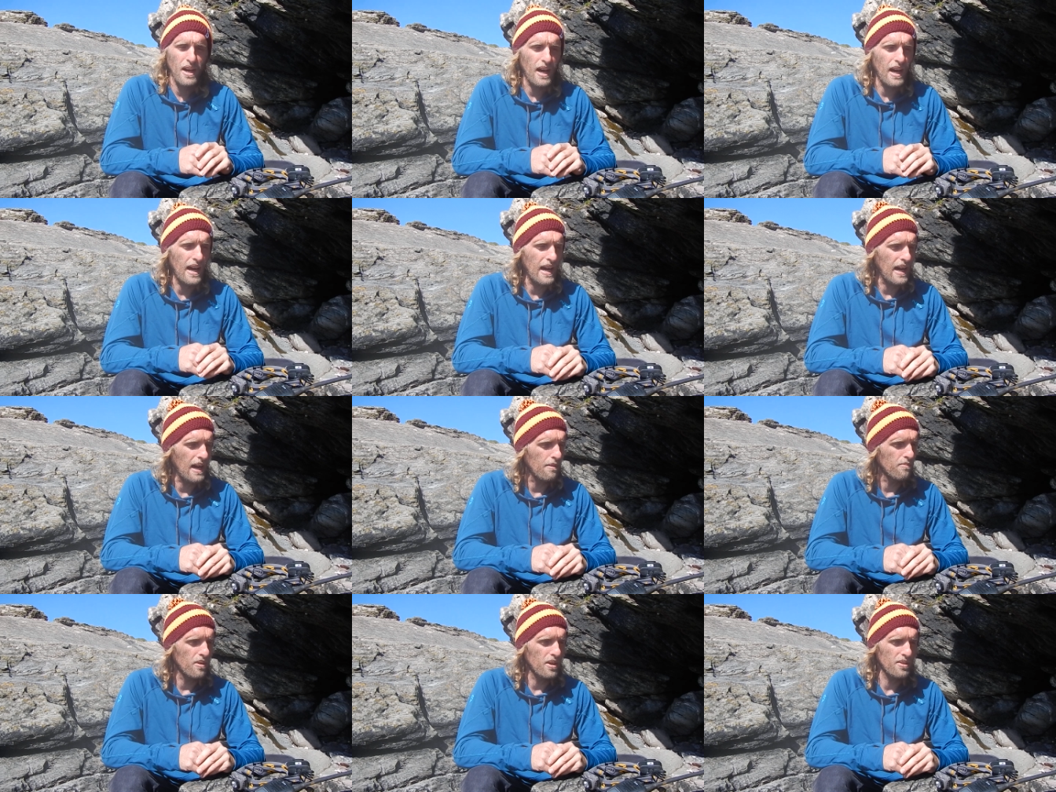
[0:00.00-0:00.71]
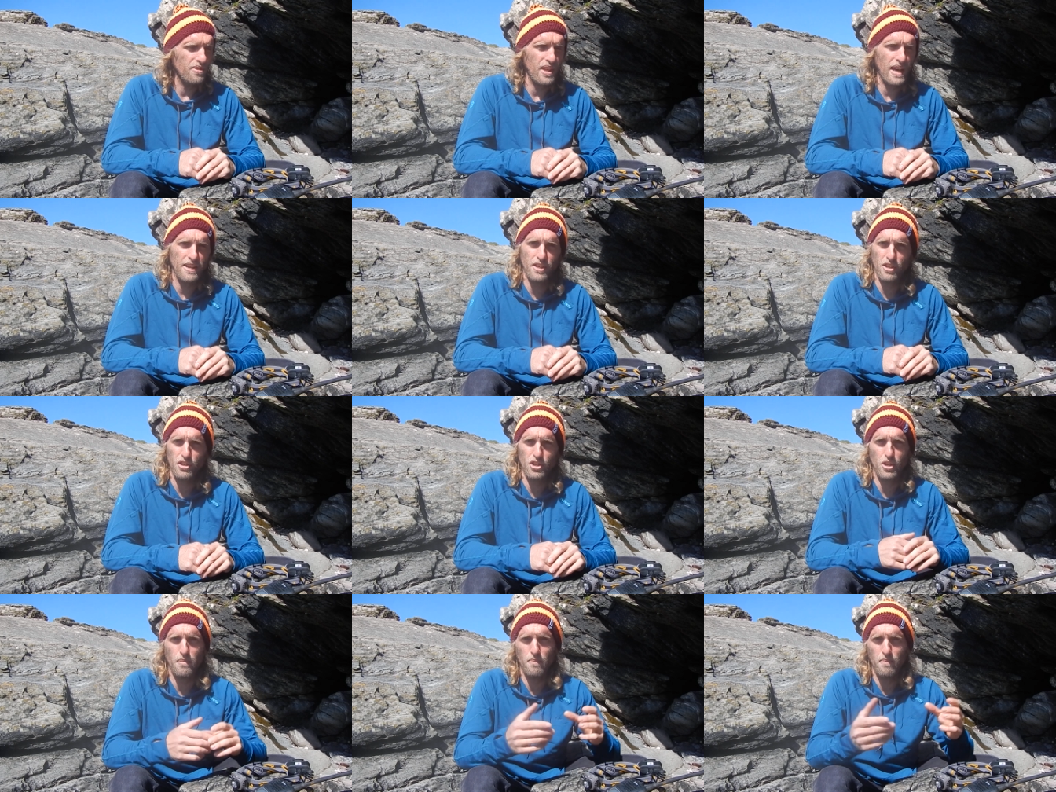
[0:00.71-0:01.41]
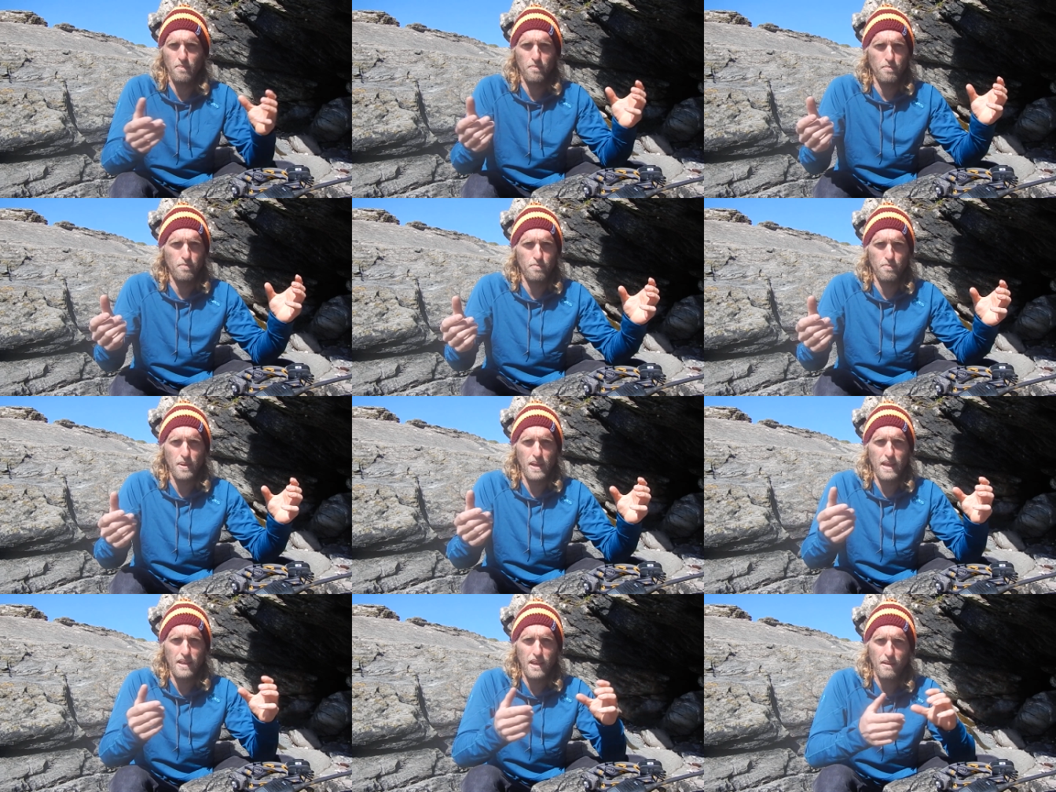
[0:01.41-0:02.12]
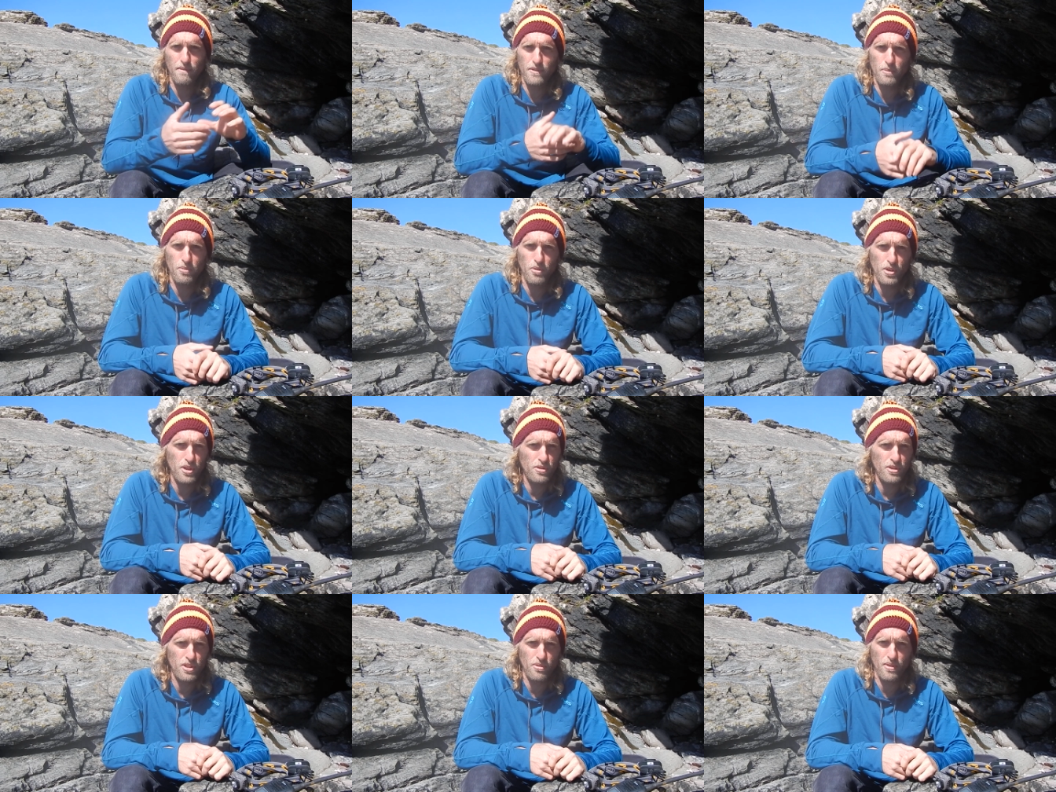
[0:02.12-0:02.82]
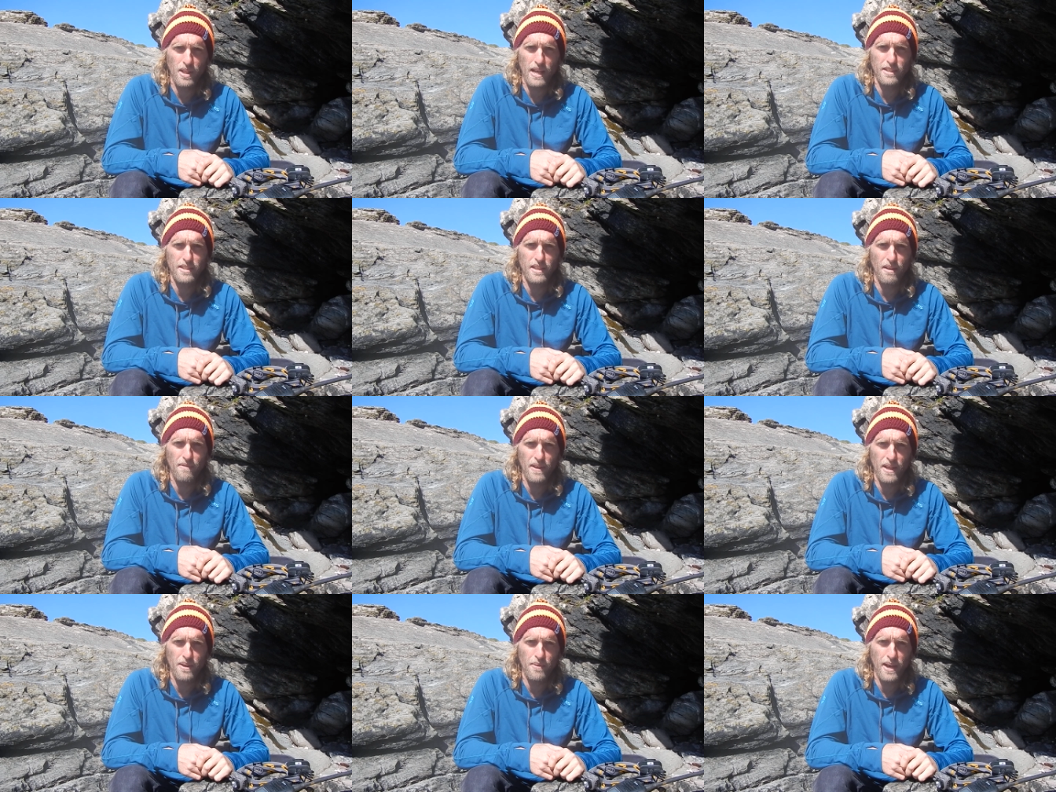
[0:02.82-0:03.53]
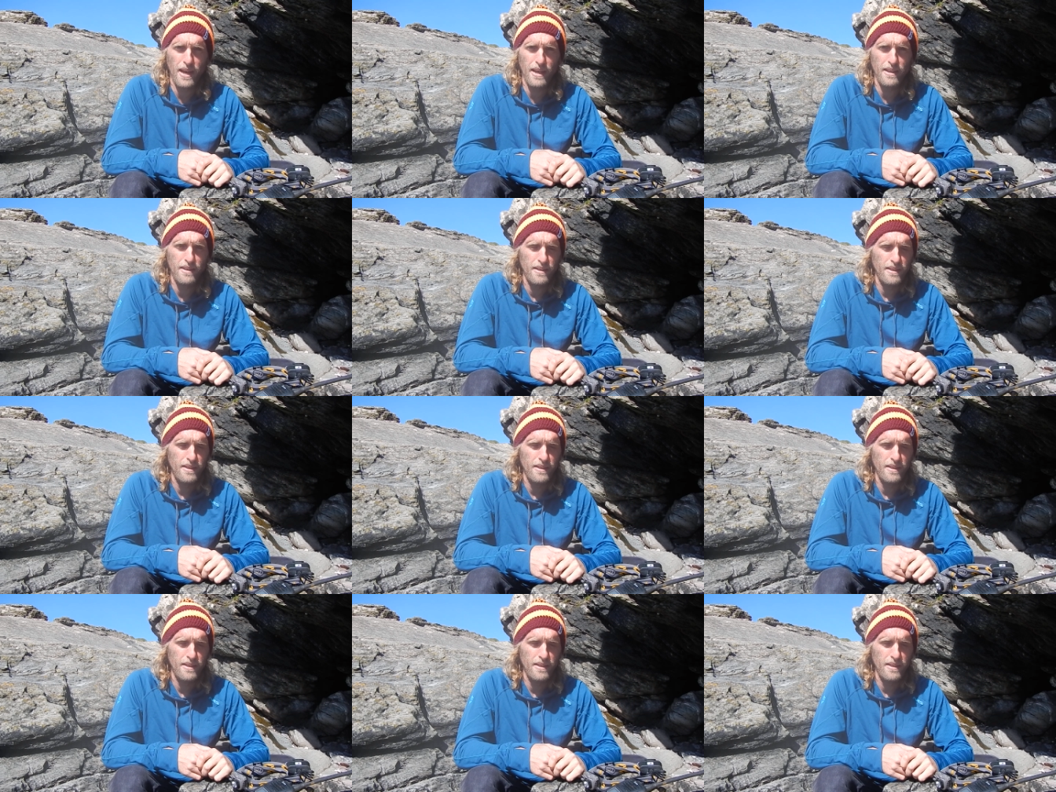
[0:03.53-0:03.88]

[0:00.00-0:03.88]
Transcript: um, then you should be comfortable using all that stuff anyway.